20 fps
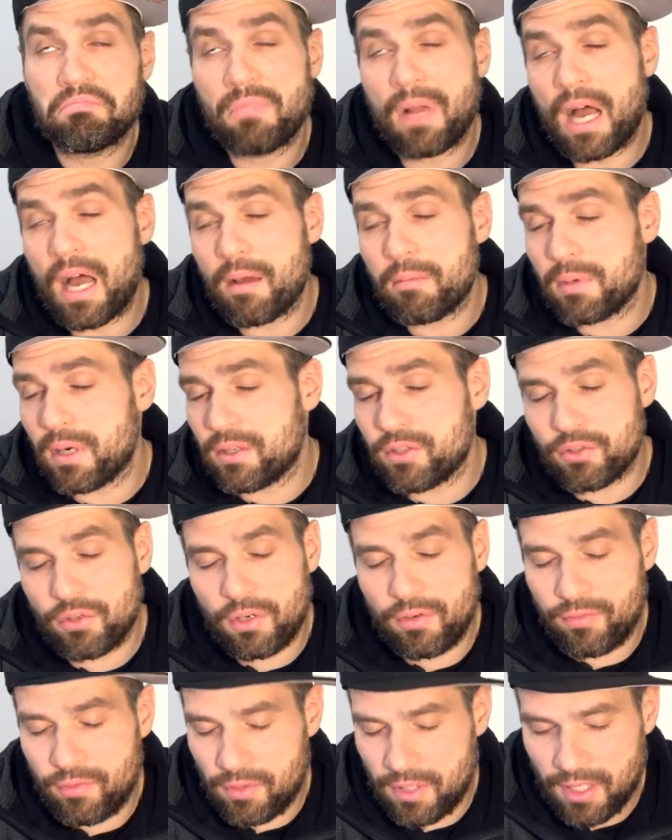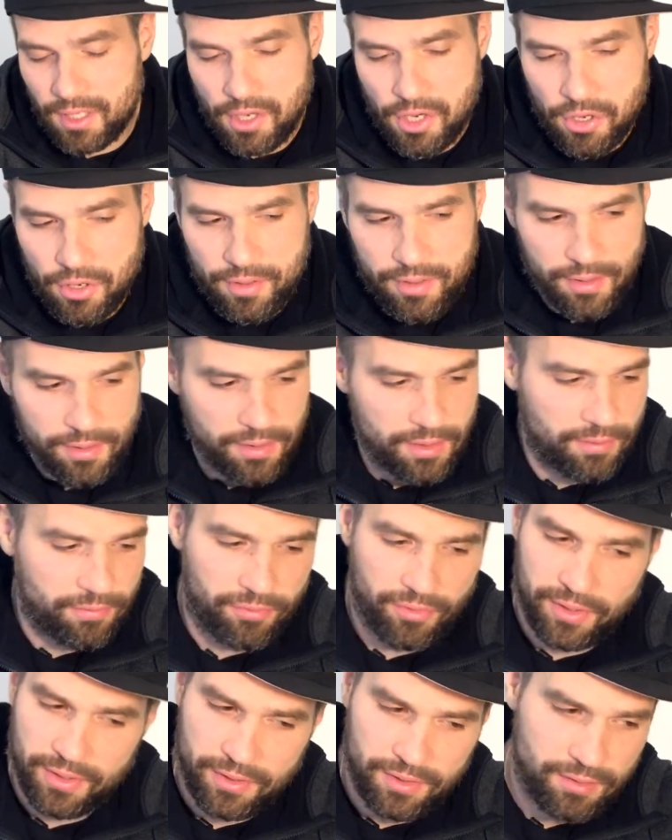I'm not sure if you can hear the
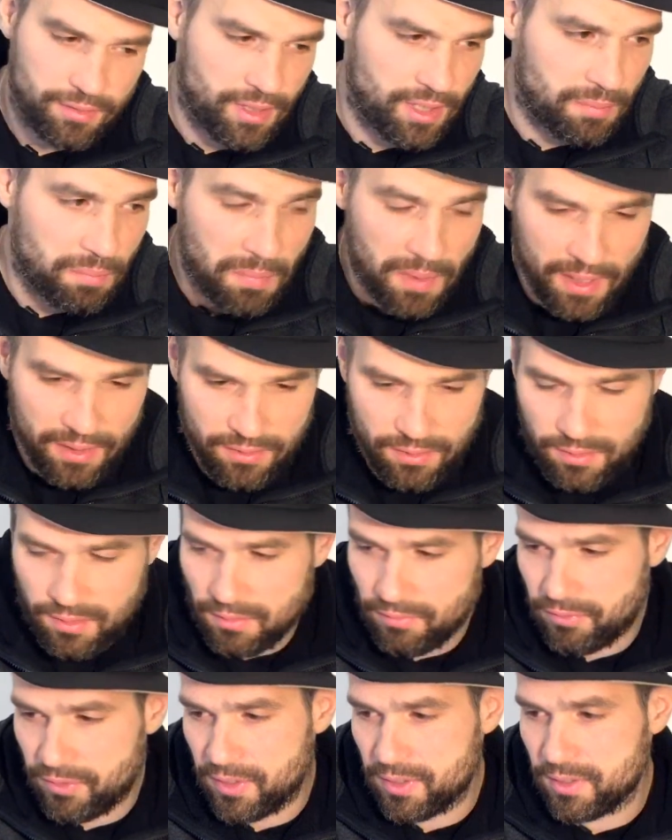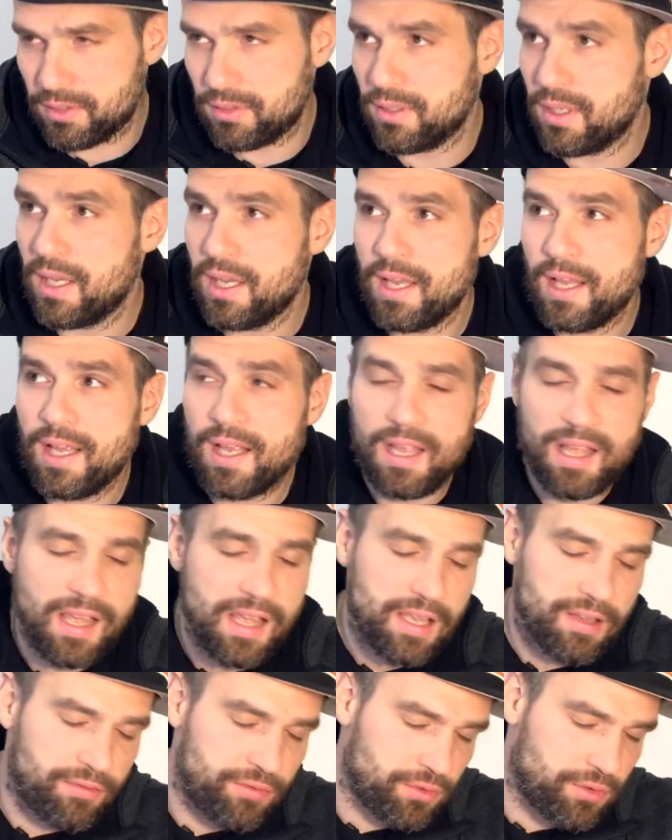difference. It makes a difference.
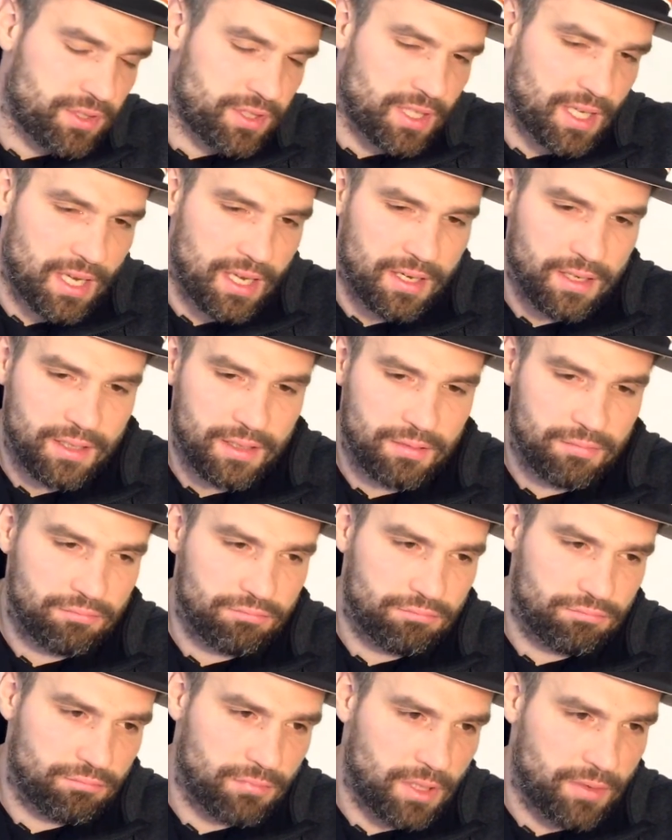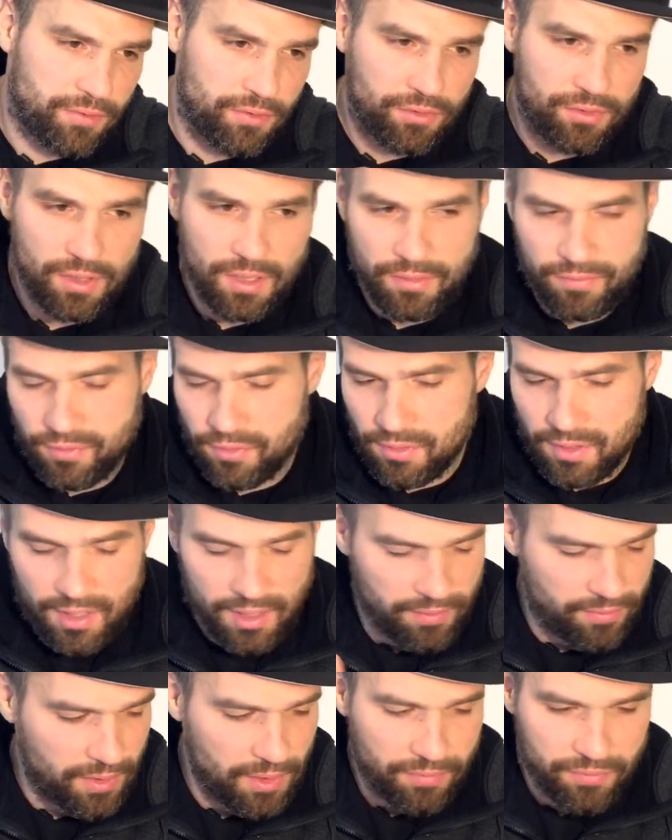If you say it,
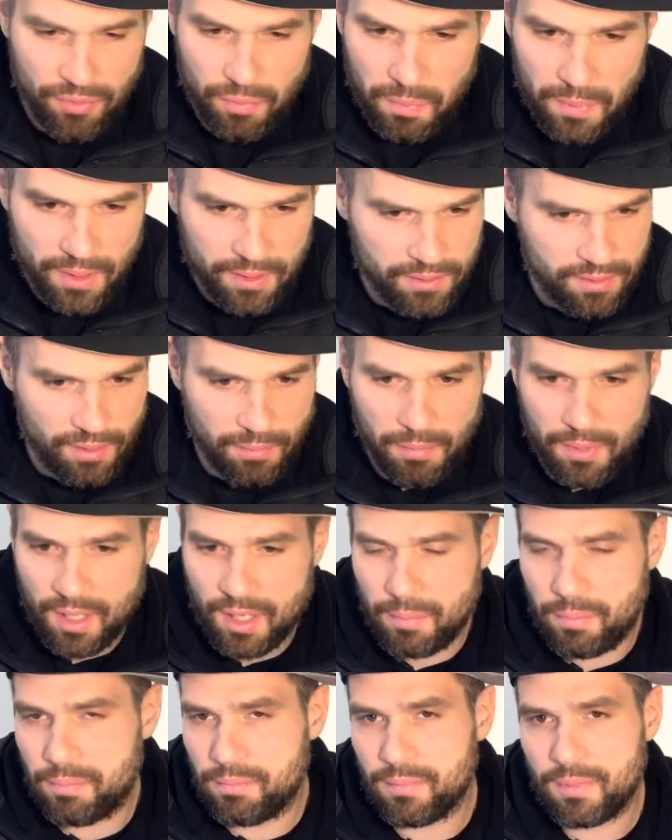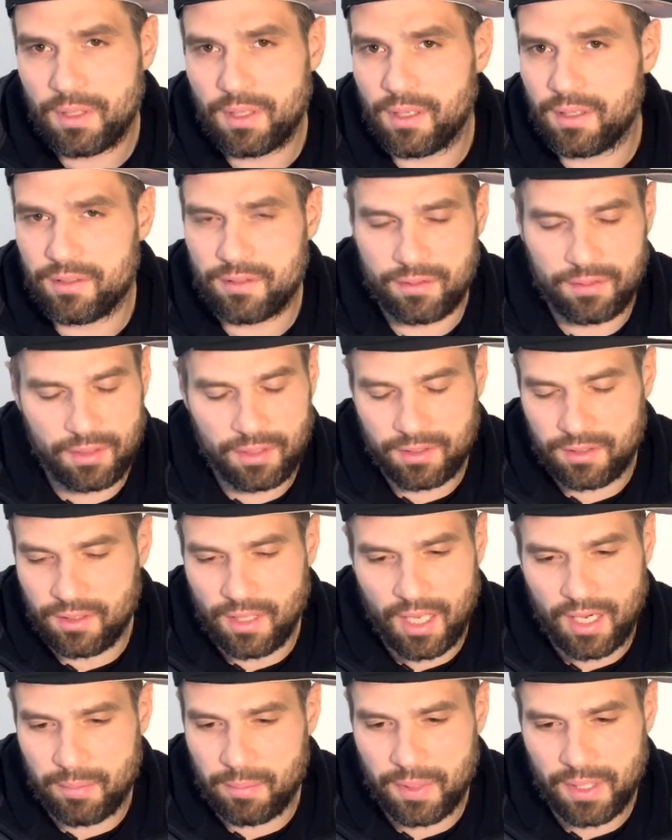if you mix them up, it's
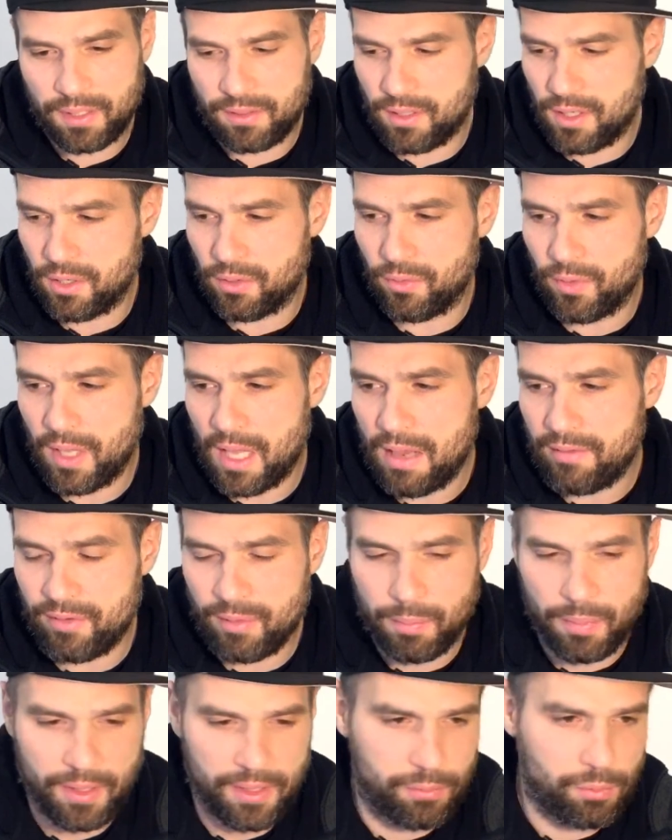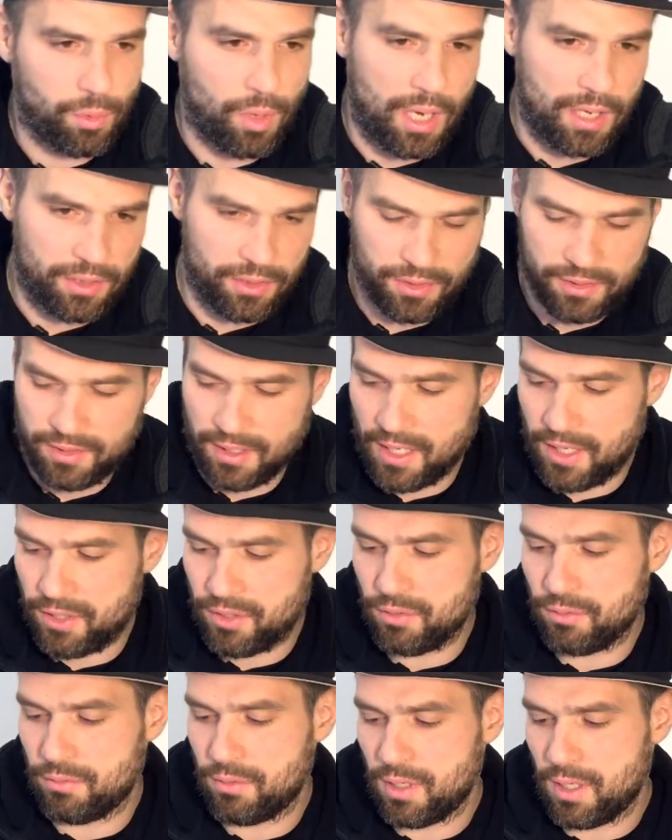not a big deal. Everybody will understand
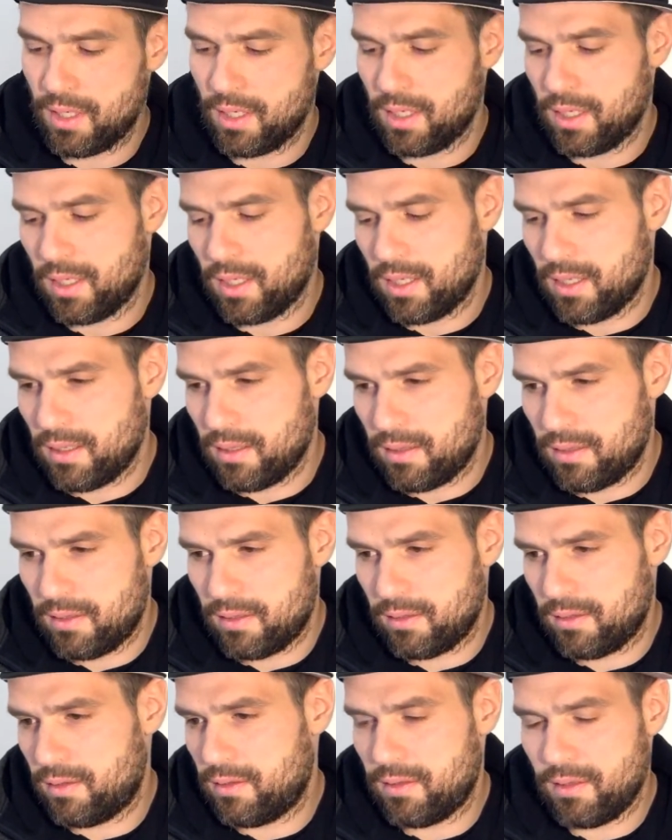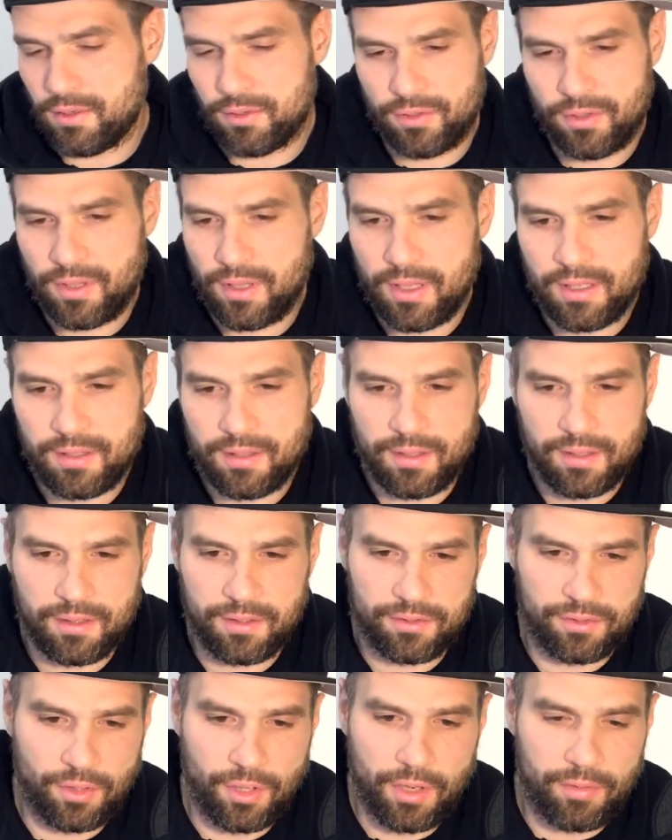you. These
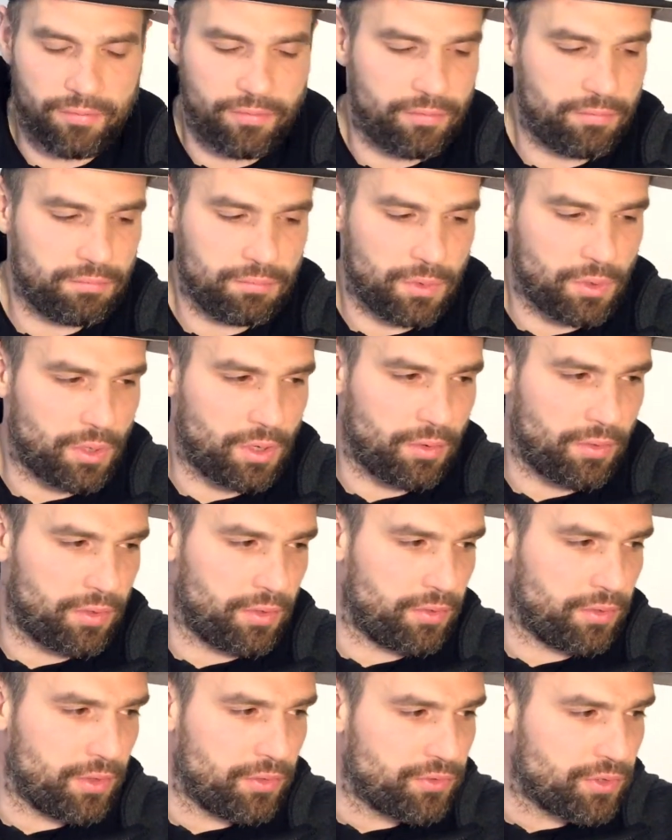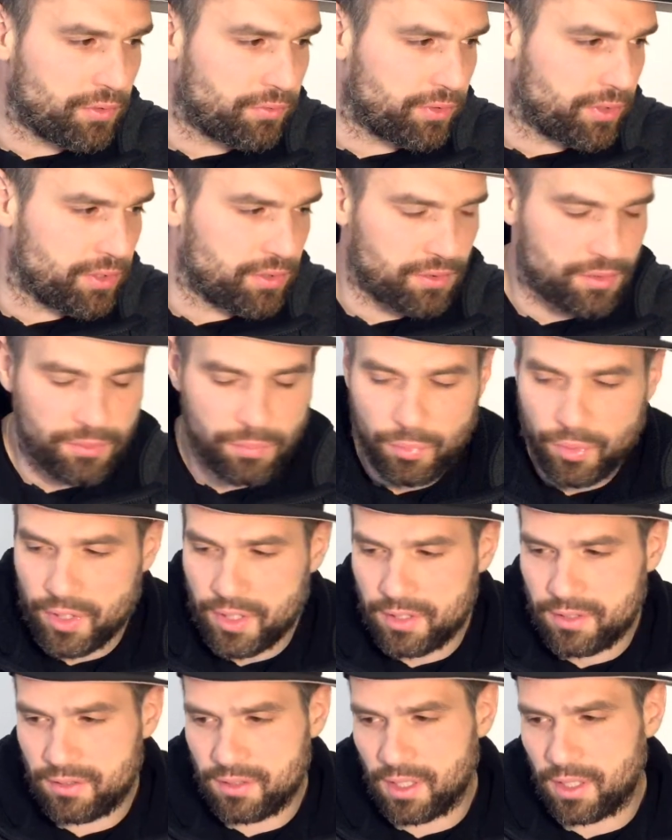things are, the difference is pretty
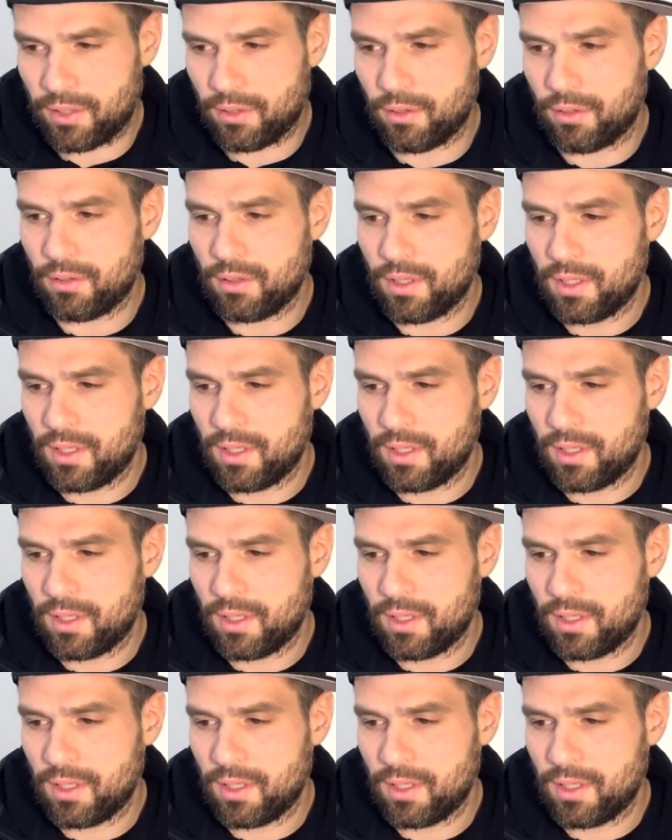subtle.